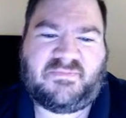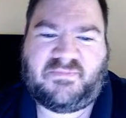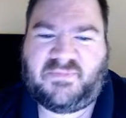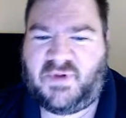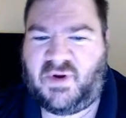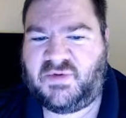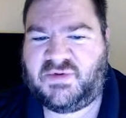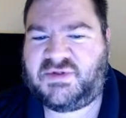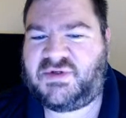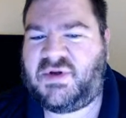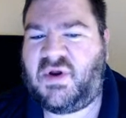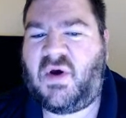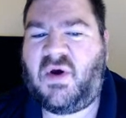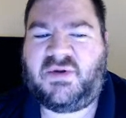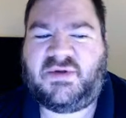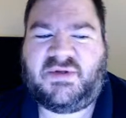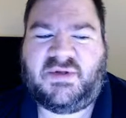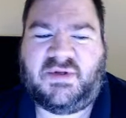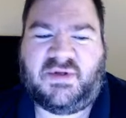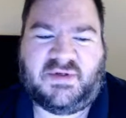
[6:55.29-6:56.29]
goes
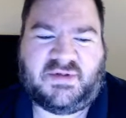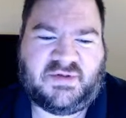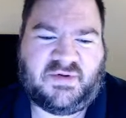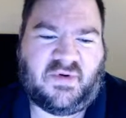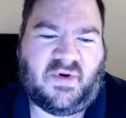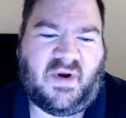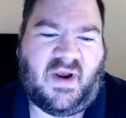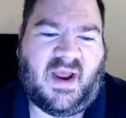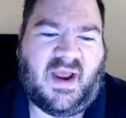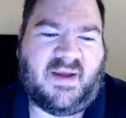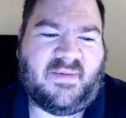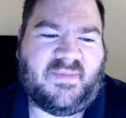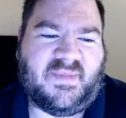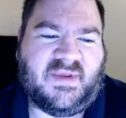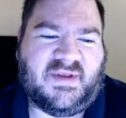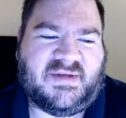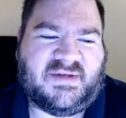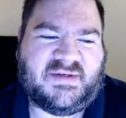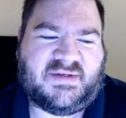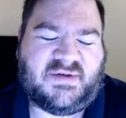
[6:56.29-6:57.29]
on to describe
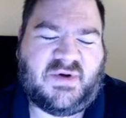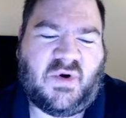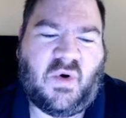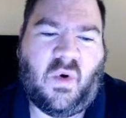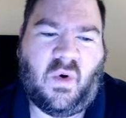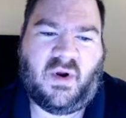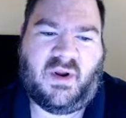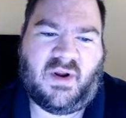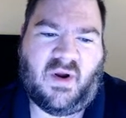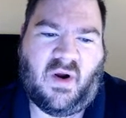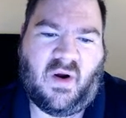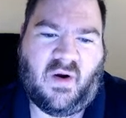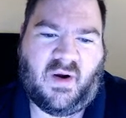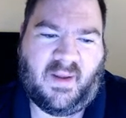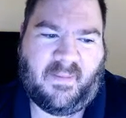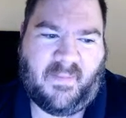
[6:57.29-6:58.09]
this courtyard